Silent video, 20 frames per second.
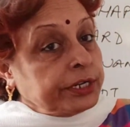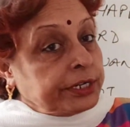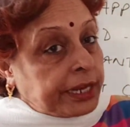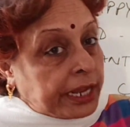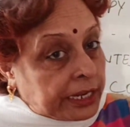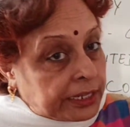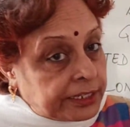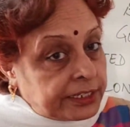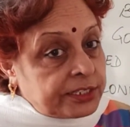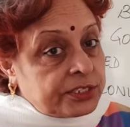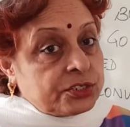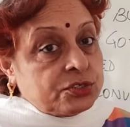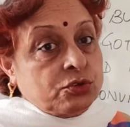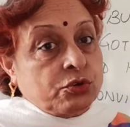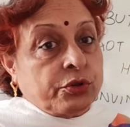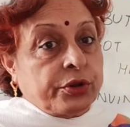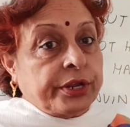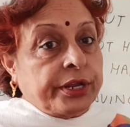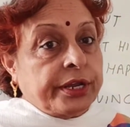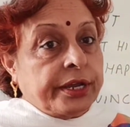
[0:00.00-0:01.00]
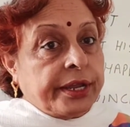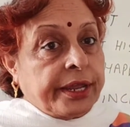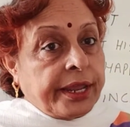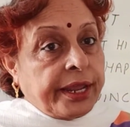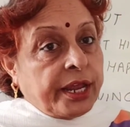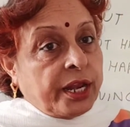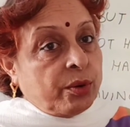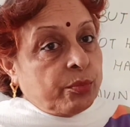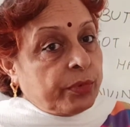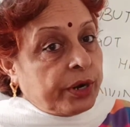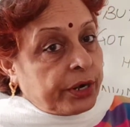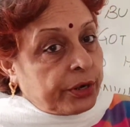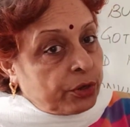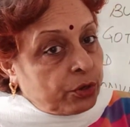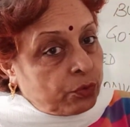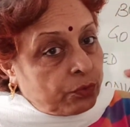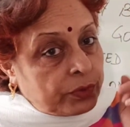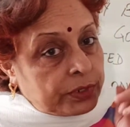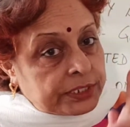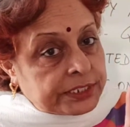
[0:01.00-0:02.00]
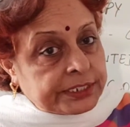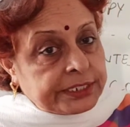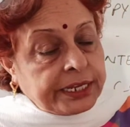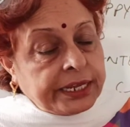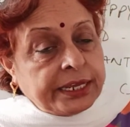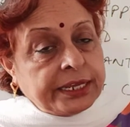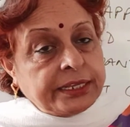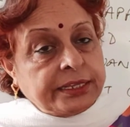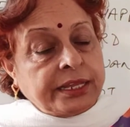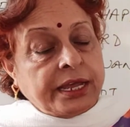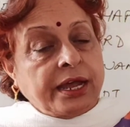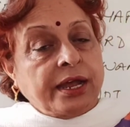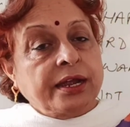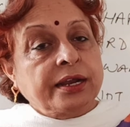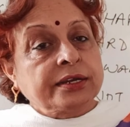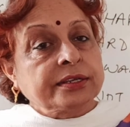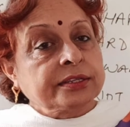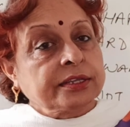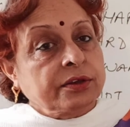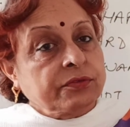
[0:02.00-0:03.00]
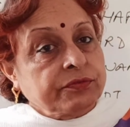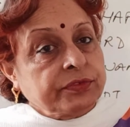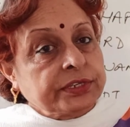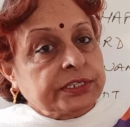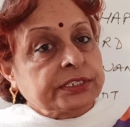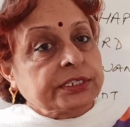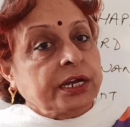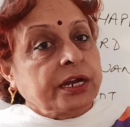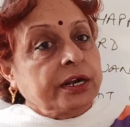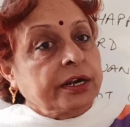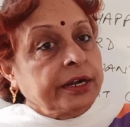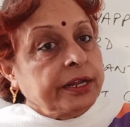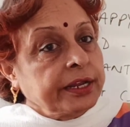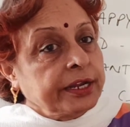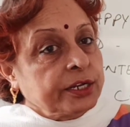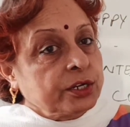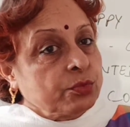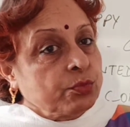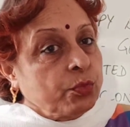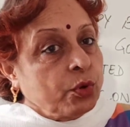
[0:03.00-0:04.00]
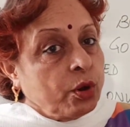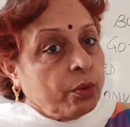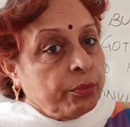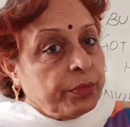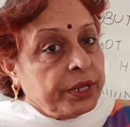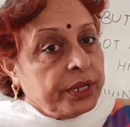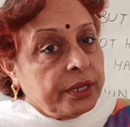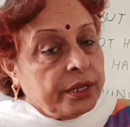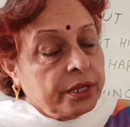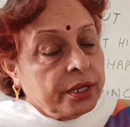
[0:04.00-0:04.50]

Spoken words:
tell this story again, but you will say that the wizard hit mommy,